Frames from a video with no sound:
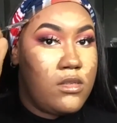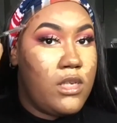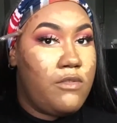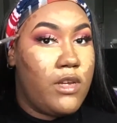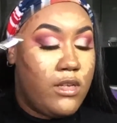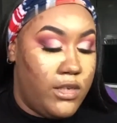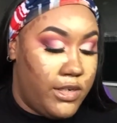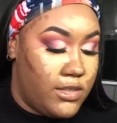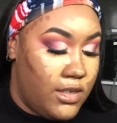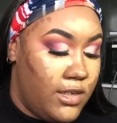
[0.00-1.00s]
I believe
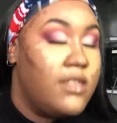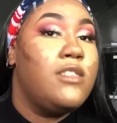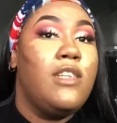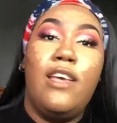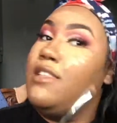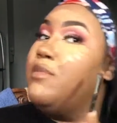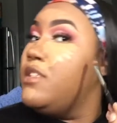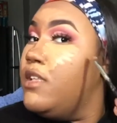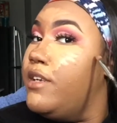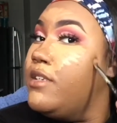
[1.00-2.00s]
it's Black Radiance.
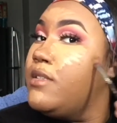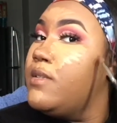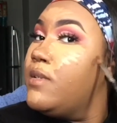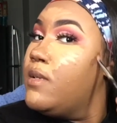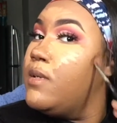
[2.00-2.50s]
I think it is.